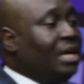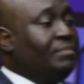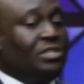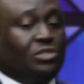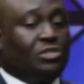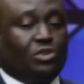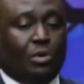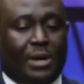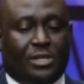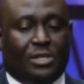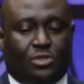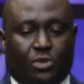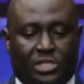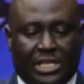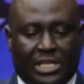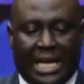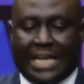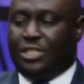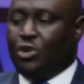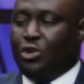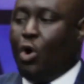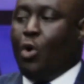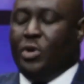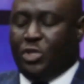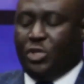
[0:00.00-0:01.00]
times it somersaults,
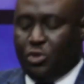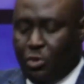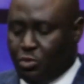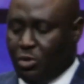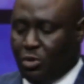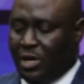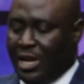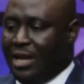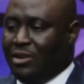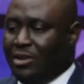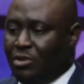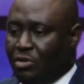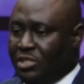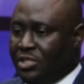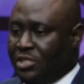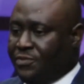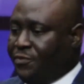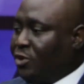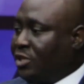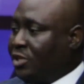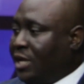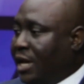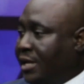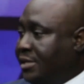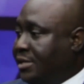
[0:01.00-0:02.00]
it's always going to land on its
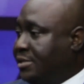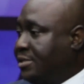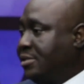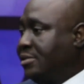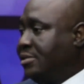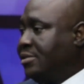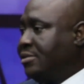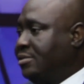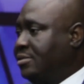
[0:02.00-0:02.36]
four tires.